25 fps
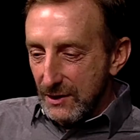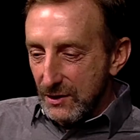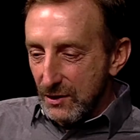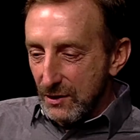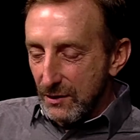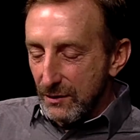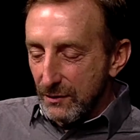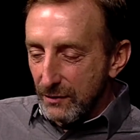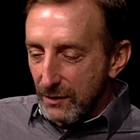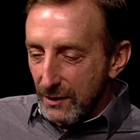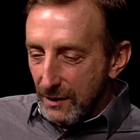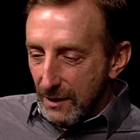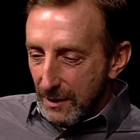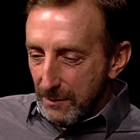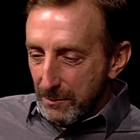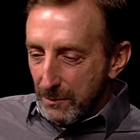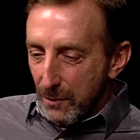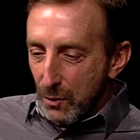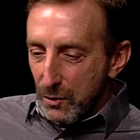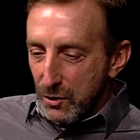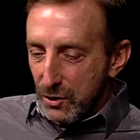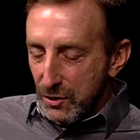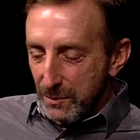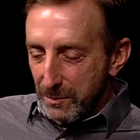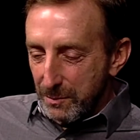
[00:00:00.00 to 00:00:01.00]
of
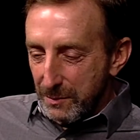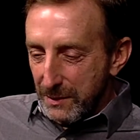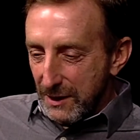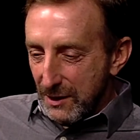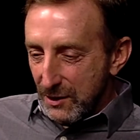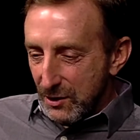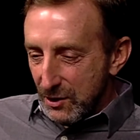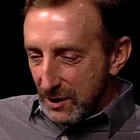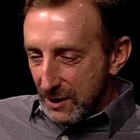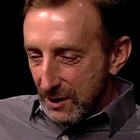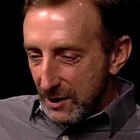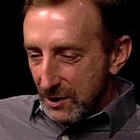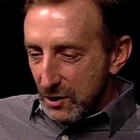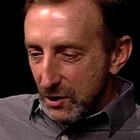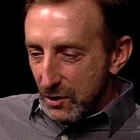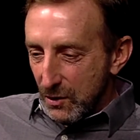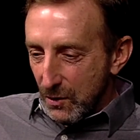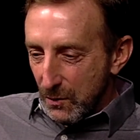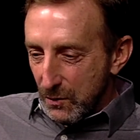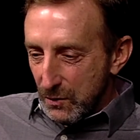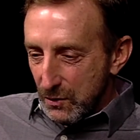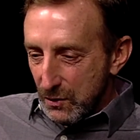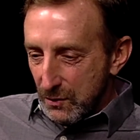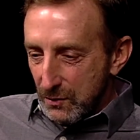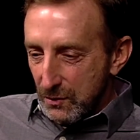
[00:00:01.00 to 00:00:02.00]
Moshe Beach, and it
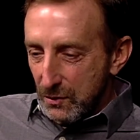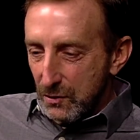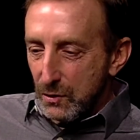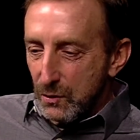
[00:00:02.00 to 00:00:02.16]
shows